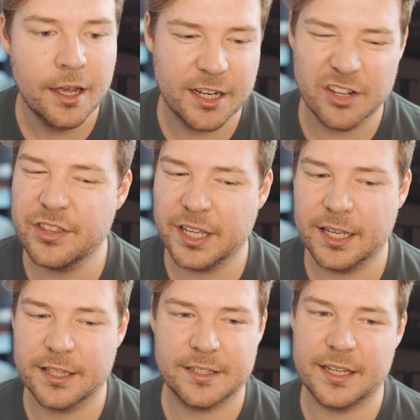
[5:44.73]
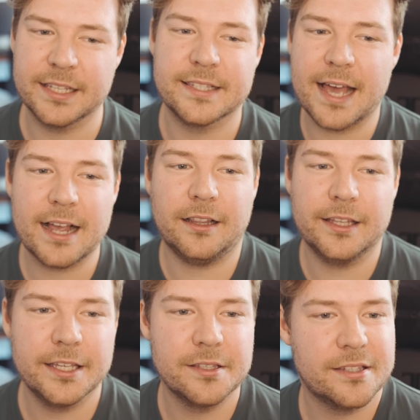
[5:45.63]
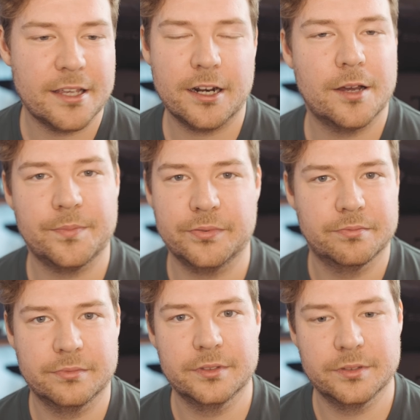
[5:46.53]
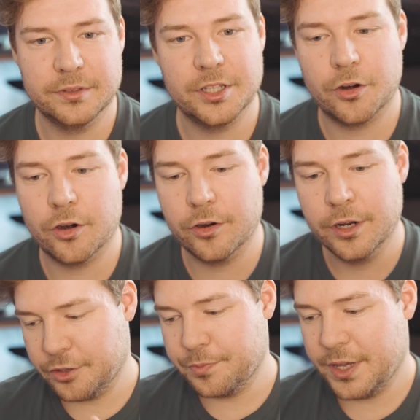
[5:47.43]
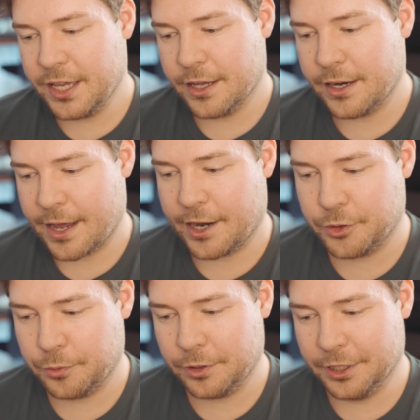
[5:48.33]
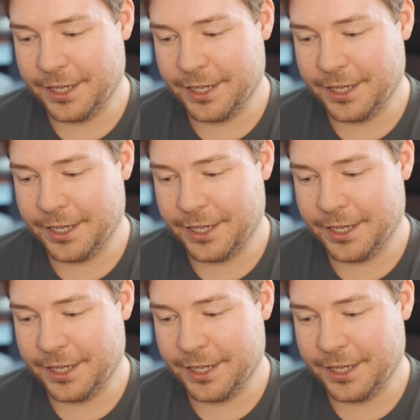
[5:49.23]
I don't think it's exactly set up you know, to be an actual